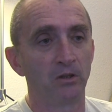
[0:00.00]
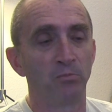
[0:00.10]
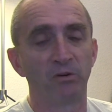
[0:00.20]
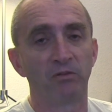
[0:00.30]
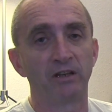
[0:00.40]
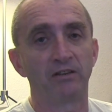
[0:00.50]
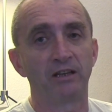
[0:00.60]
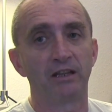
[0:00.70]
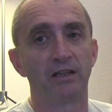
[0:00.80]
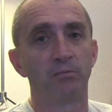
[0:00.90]
you prevent
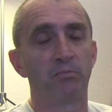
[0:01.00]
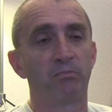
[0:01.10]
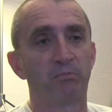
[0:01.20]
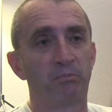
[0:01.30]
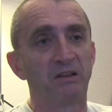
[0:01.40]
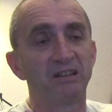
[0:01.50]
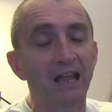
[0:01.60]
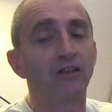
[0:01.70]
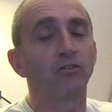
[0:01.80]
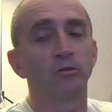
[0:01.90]
any
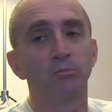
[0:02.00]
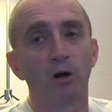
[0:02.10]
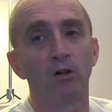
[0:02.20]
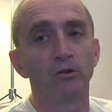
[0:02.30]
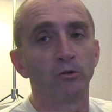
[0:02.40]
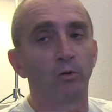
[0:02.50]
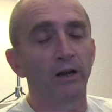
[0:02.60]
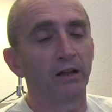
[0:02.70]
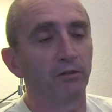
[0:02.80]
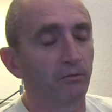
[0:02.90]
potential mold or
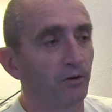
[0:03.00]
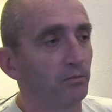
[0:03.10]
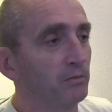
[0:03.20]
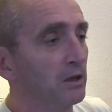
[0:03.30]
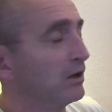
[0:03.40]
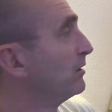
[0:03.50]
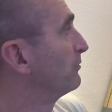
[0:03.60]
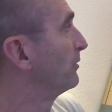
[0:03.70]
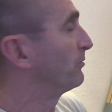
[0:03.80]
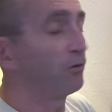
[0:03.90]
whatever from,
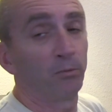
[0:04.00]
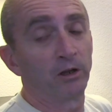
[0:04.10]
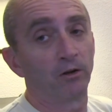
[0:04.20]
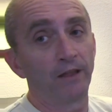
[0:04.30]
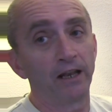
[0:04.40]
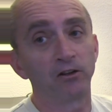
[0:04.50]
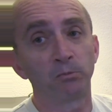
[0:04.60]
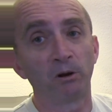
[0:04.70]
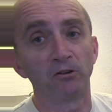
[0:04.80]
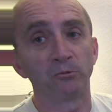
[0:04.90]
from forming on that
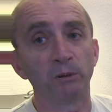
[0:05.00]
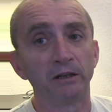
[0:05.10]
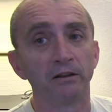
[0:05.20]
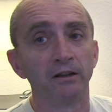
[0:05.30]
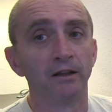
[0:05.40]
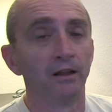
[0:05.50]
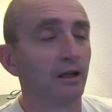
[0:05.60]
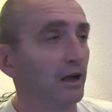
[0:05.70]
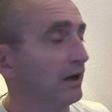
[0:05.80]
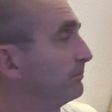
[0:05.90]
exposed bit.
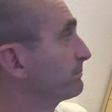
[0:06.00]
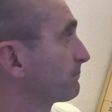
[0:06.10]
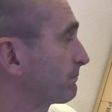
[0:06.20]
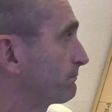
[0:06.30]
Um,